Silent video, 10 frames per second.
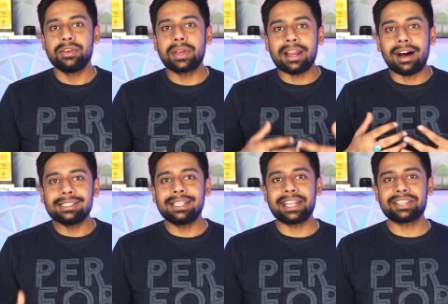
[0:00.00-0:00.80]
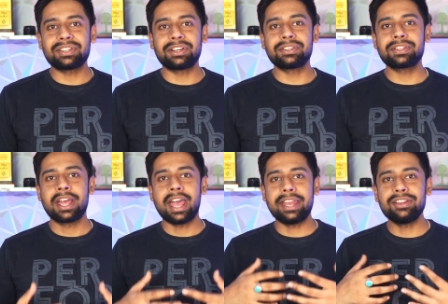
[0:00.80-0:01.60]
You can ask the testers
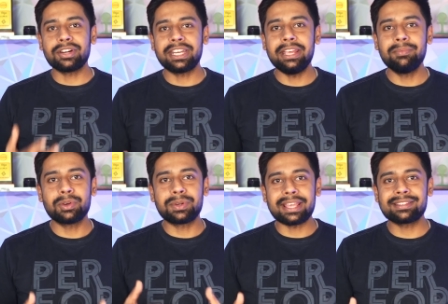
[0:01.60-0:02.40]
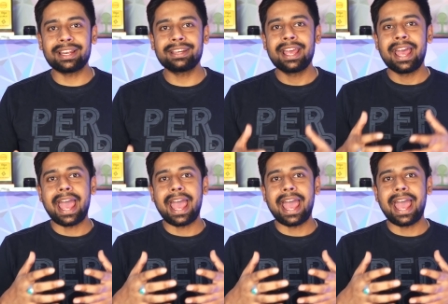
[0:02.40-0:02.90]
and your team to test it